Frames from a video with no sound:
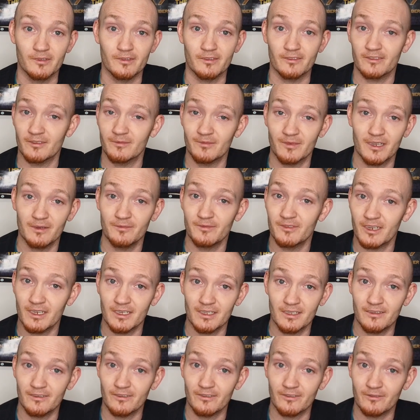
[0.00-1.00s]
Sometimes you
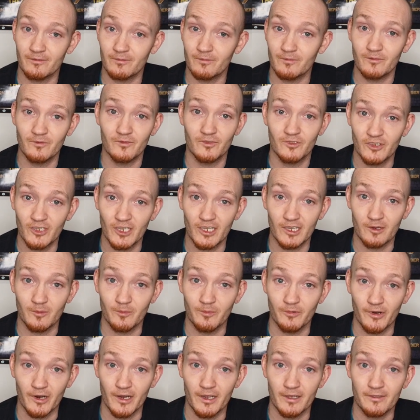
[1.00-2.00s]
got to just take a
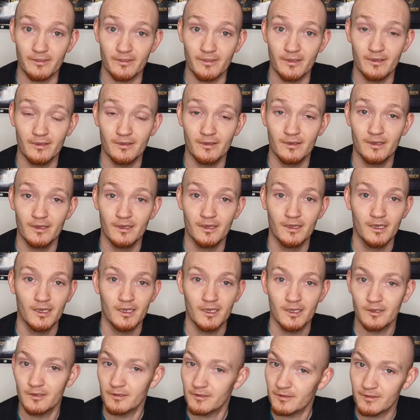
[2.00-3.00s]
breath,
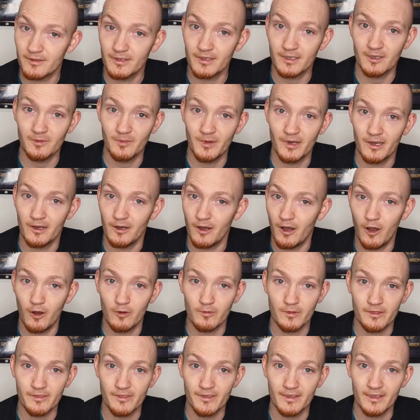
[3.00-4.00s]
think about
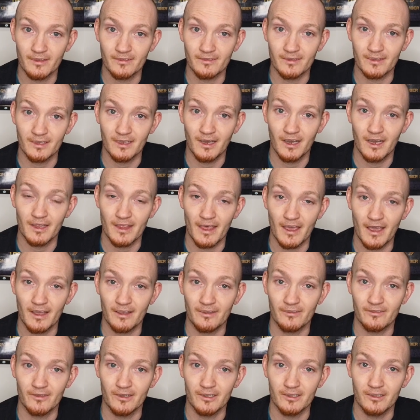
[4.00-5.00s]
all the things that God
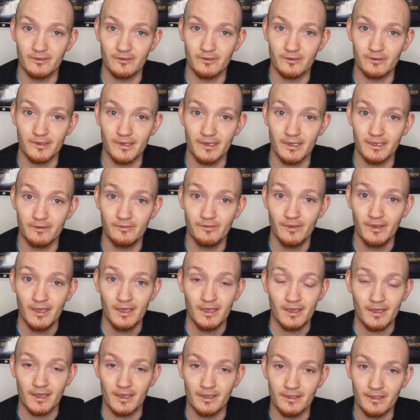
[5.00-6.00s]
has done in your life.
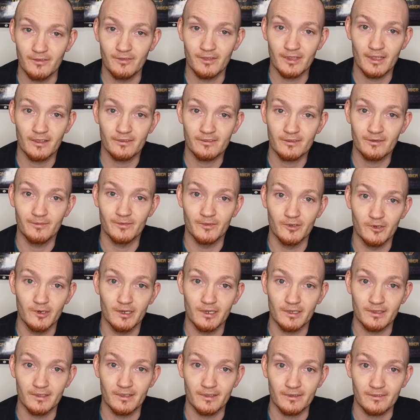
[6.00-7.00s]
And even as I'm
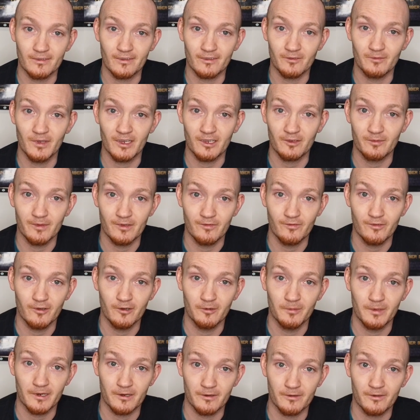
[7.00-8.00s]
doing this, this makes me
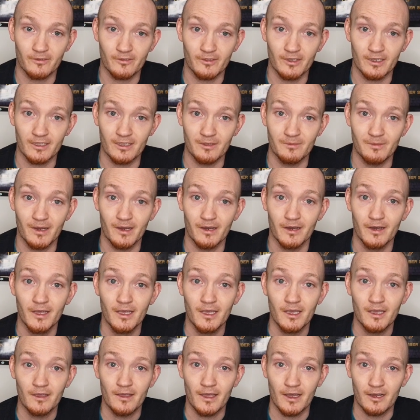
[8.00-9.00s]
feel better just thinking about
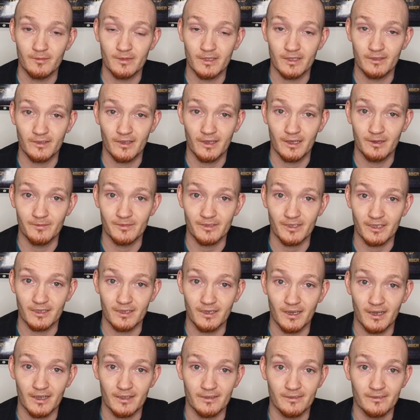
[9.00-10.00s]
how many times that
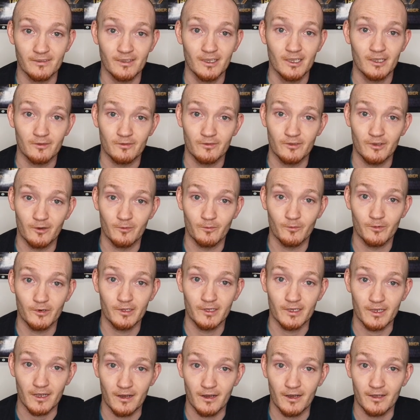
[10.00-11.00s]
God's done
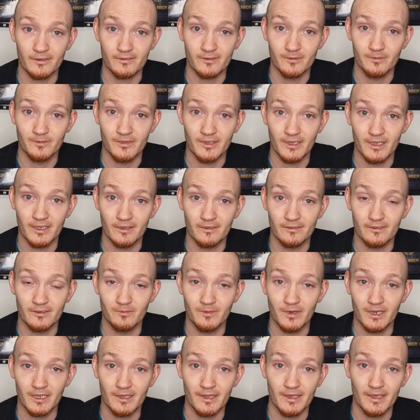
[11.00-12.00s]
really awesome things
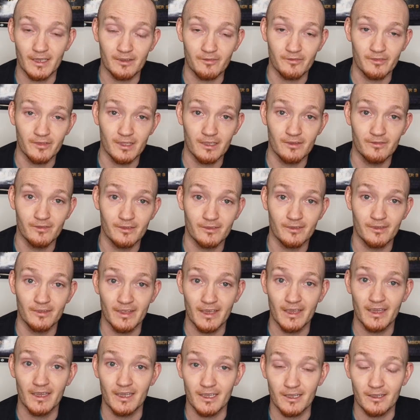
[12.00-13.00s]
in my life. And even
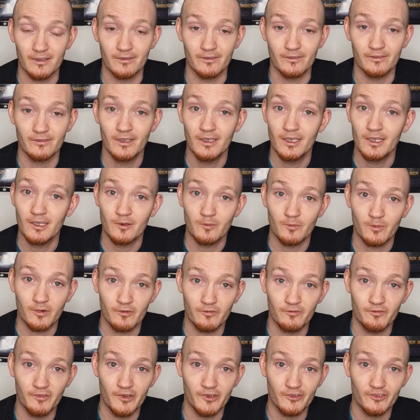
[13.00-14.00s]
today, his
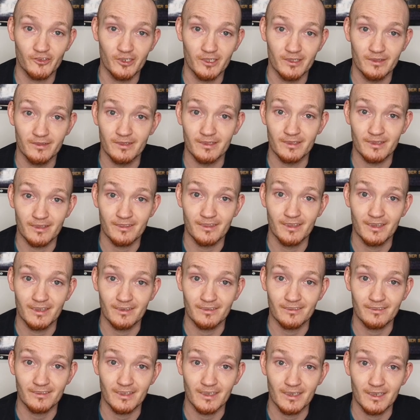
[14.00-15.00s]
provision and the
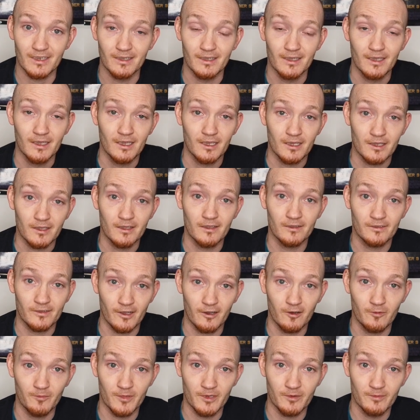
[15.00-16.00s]
things that he's
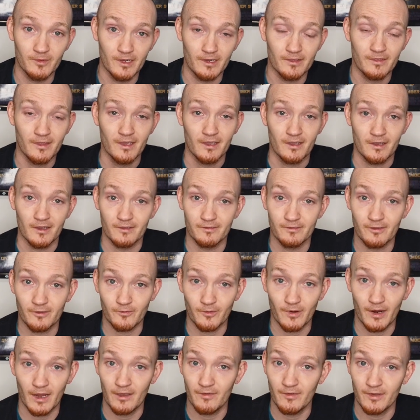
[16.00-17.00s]
helped me with. And just
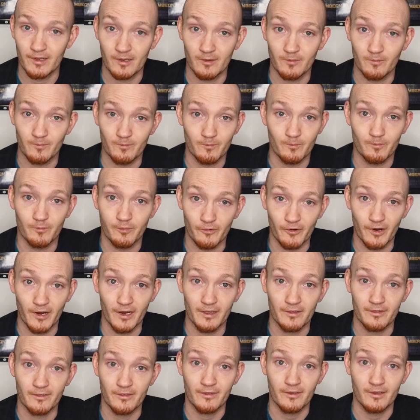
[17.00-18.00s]
for having a
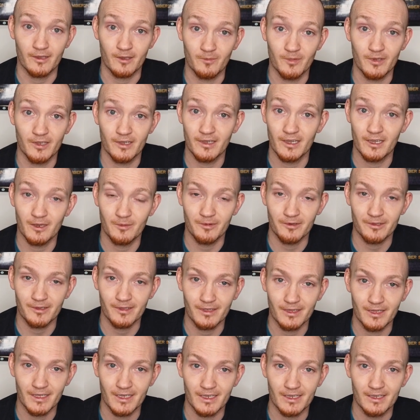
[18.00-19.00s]
breath and being able
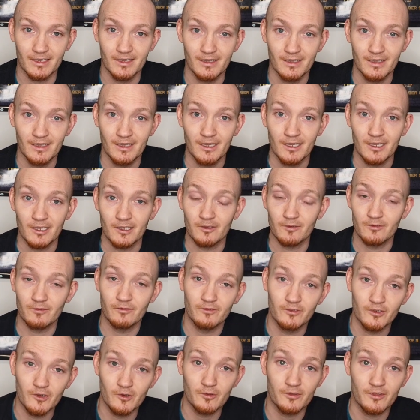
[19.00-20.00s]
to like
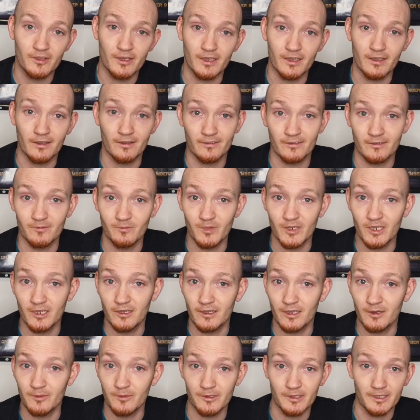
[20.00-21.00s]
do things and
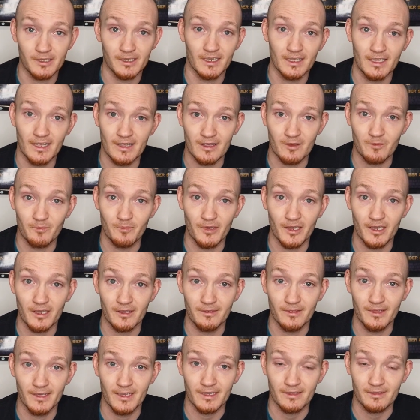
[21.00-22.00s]
being able to get out of
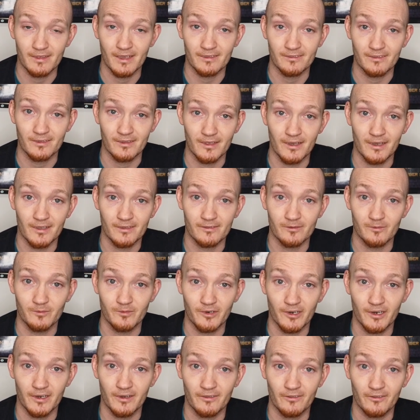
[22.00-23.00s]
bed, like that's an awesome
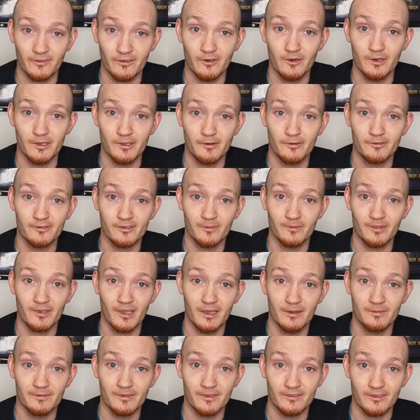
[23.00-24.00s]
praise too. I know
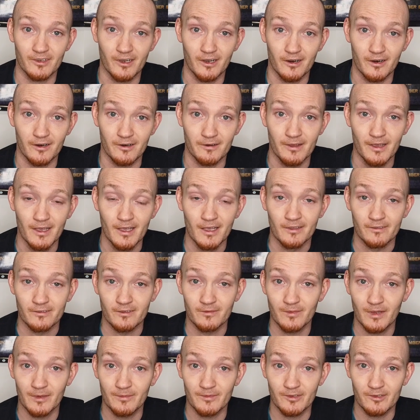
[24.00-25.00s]
sometimes it's hard.
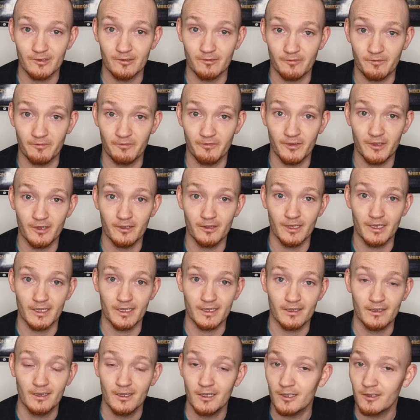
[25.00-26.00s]
Sometimes you don't feel
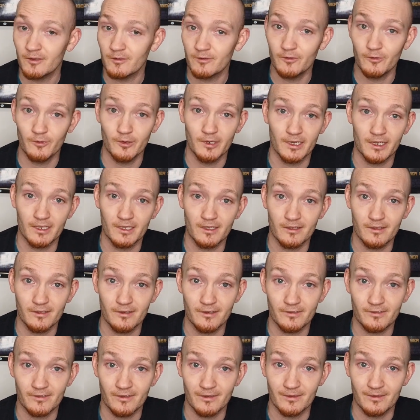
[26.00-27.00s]
like doing any of
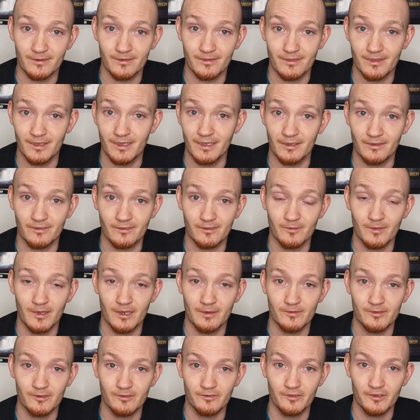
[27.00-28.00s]
those things.
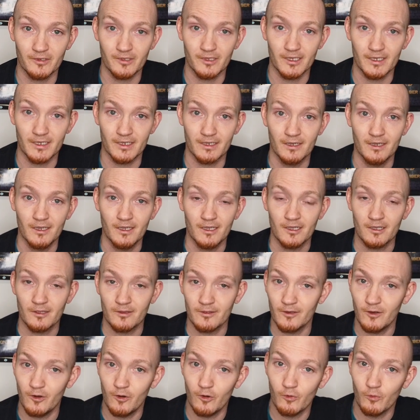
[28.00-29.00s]
Sometimes you feel like
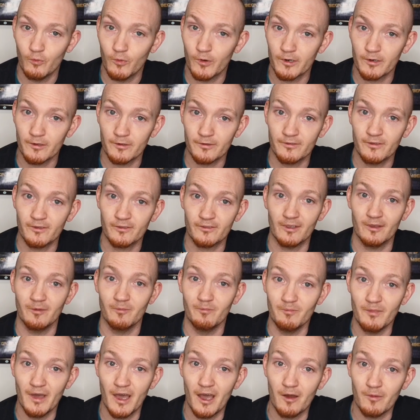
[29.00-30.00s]
the whole world's just a
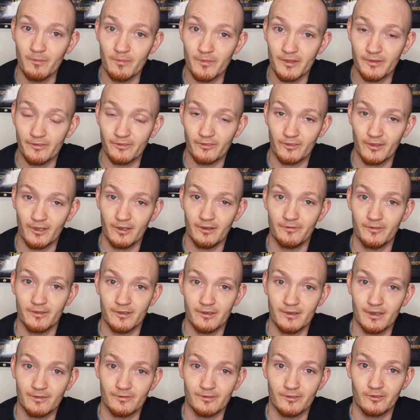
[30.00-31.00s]
mountain of stuff that
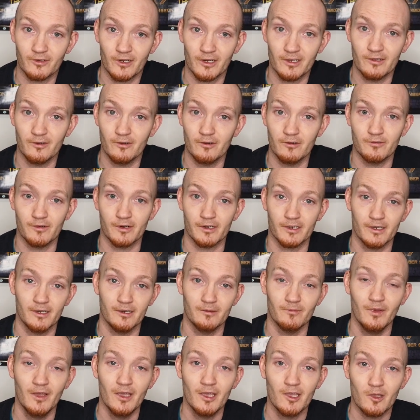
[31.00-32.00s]
you have to try to
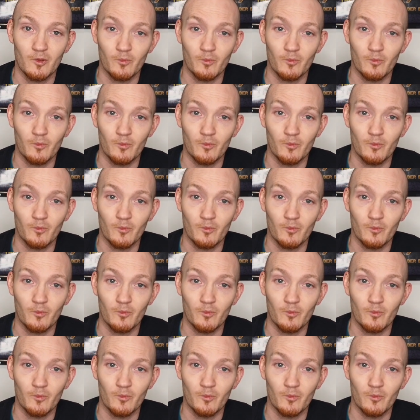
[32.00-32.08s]
overcome.